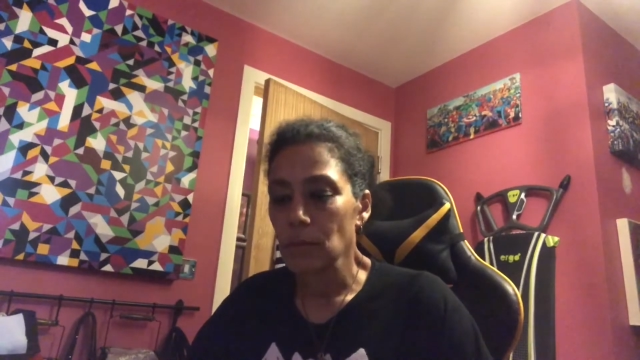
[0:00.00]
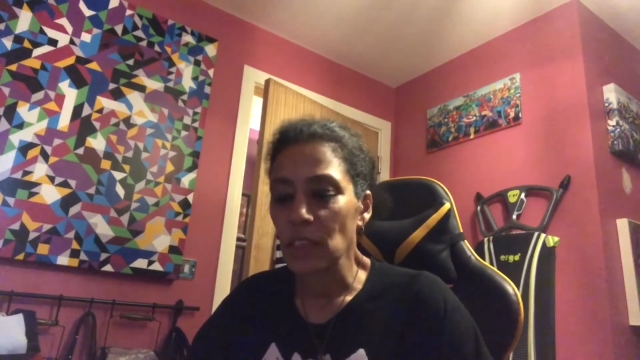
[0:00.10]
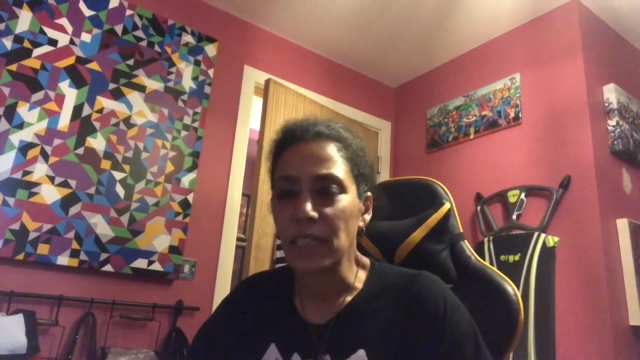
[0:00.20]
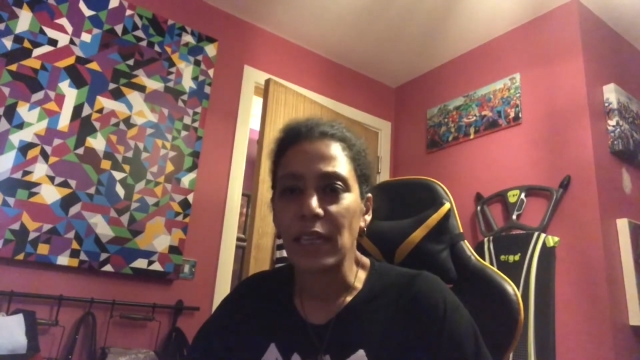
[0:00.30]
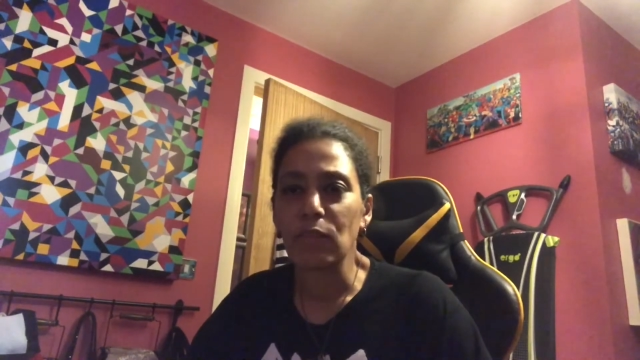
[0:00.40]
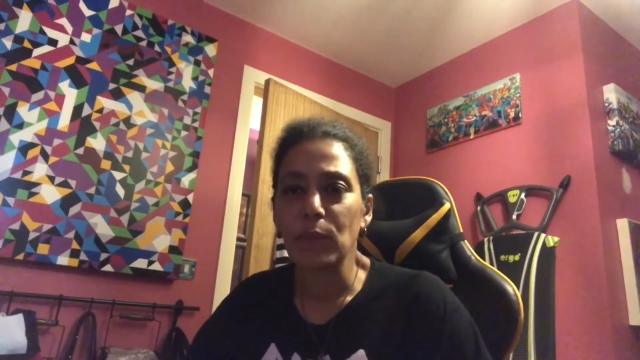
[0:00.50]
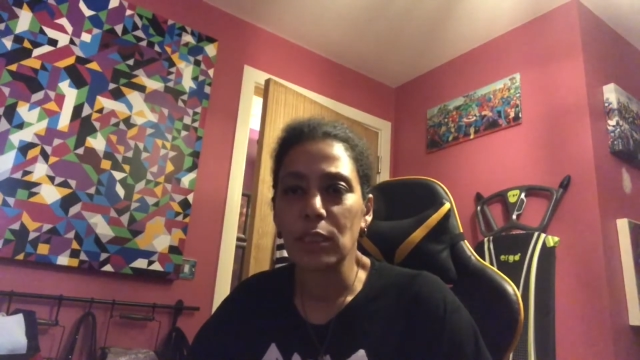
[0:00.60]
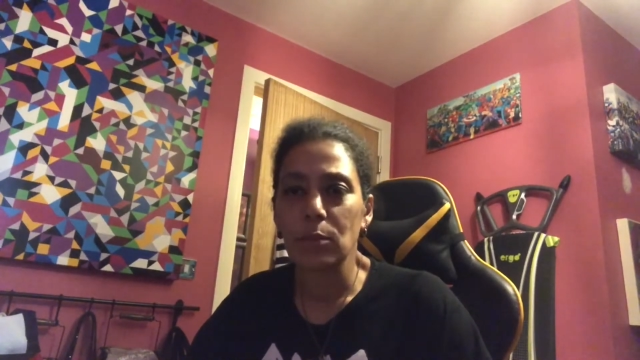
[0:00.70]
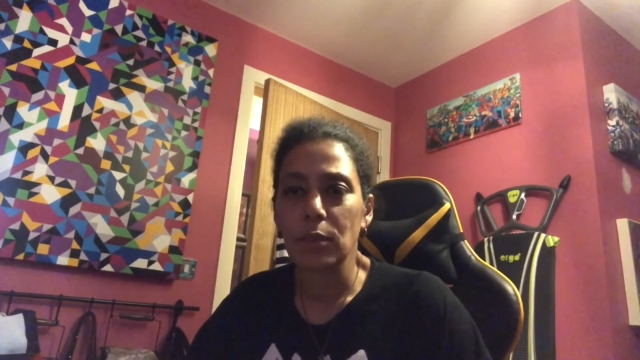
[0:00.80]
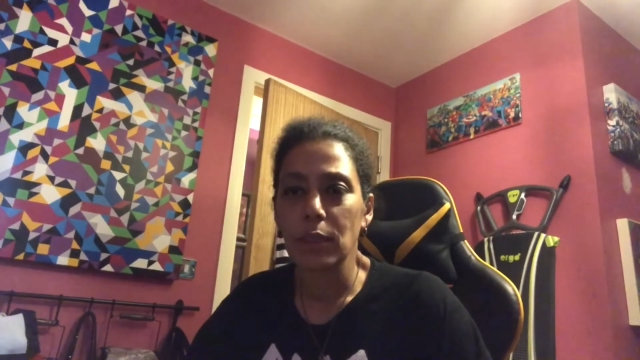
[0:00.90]
gave me
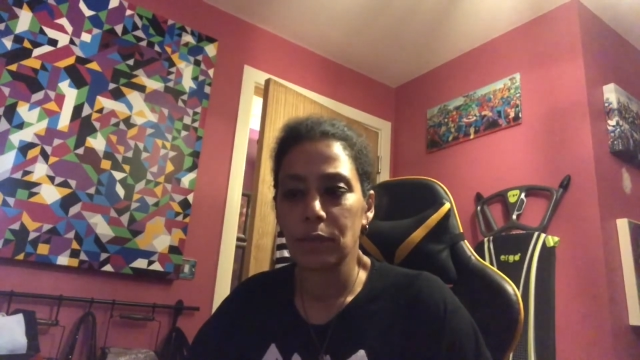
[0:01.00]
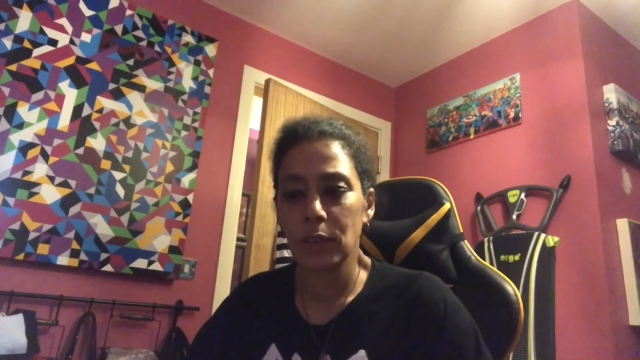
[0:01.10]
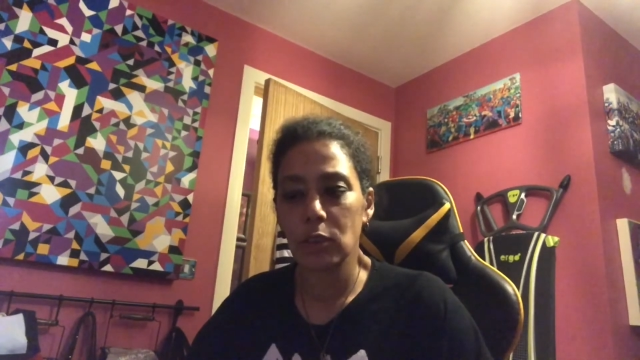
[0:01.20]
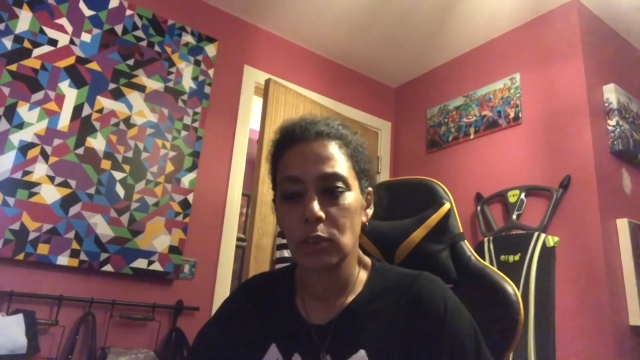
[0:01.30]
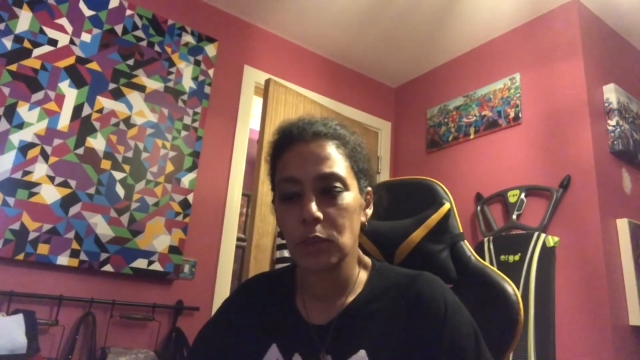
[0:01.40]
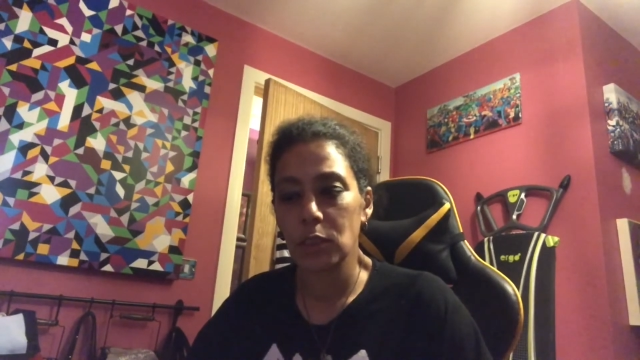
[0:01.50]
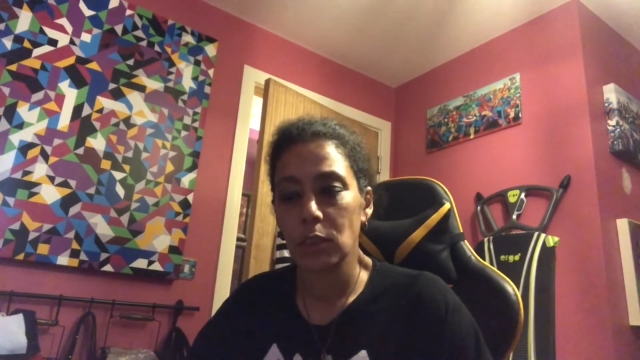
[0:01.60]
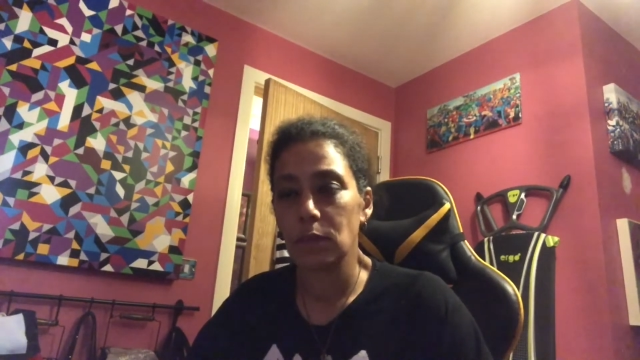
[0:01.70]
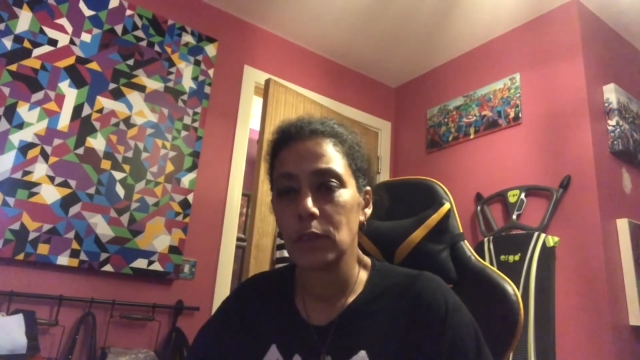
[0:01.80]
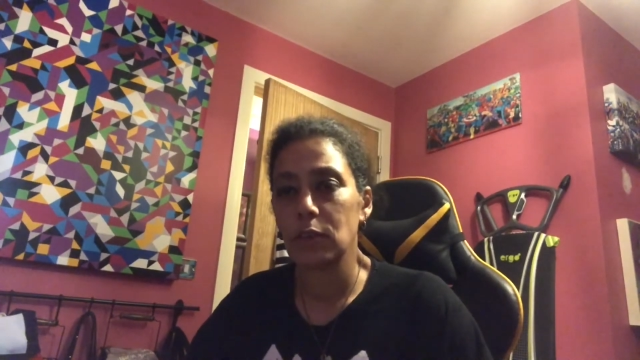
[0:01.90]
some crafting stuff. She said,
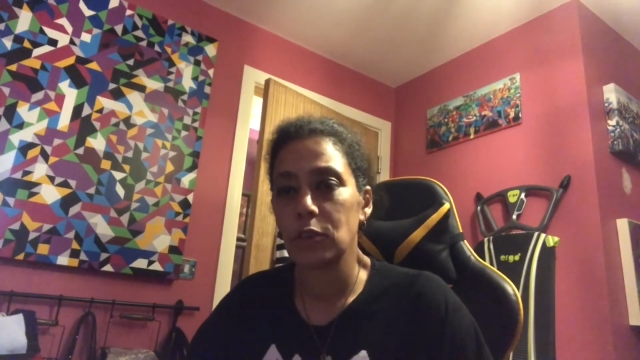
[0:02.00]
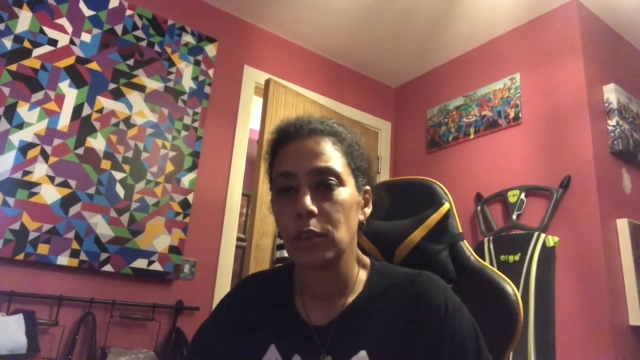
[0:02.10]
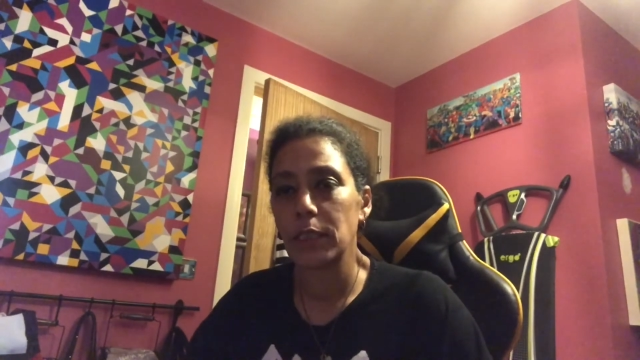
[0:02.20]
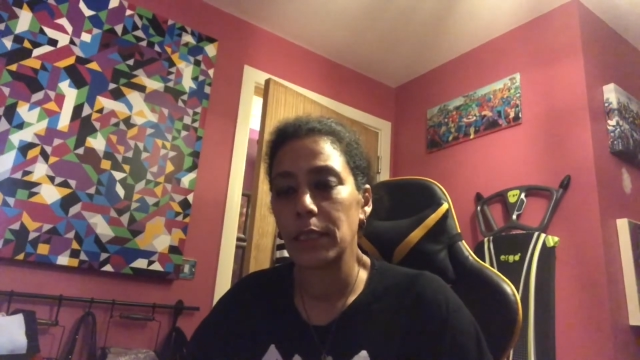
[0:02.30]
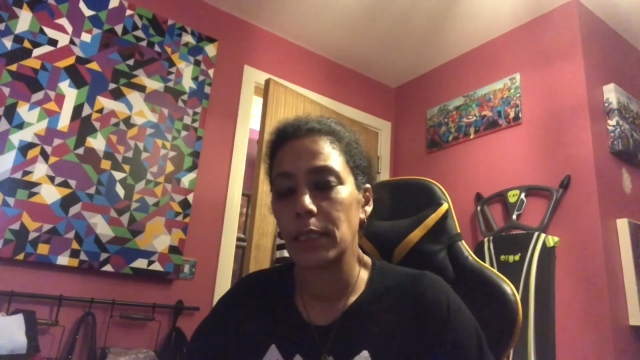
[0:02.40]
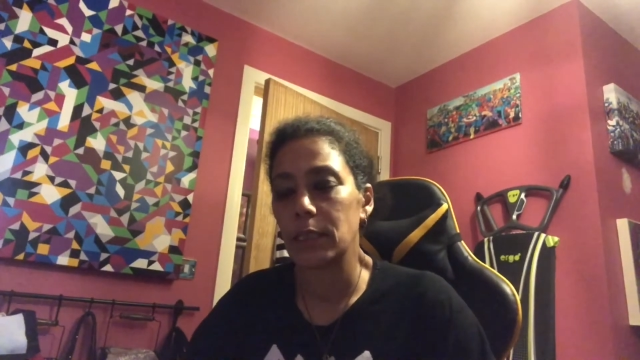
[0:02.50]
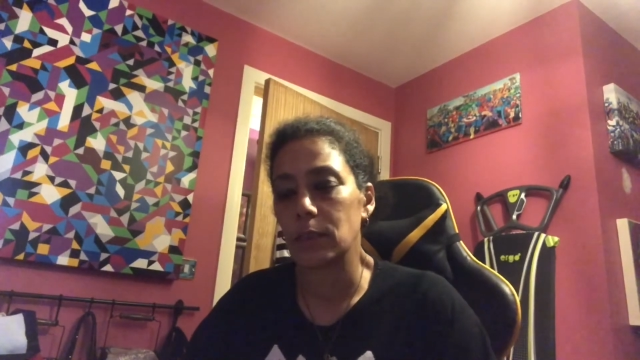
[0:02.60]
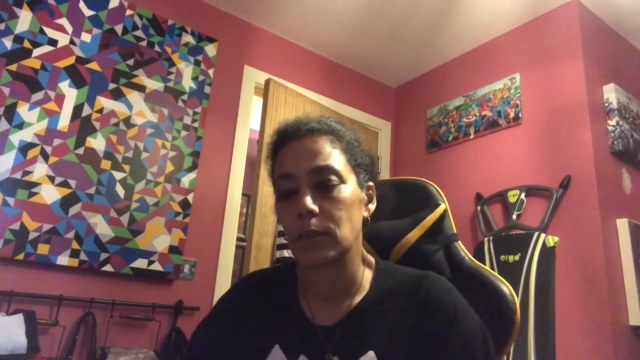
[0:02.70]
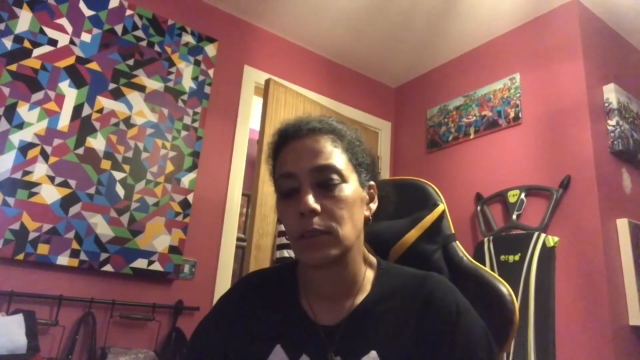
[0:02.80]
have you tried it, Ange?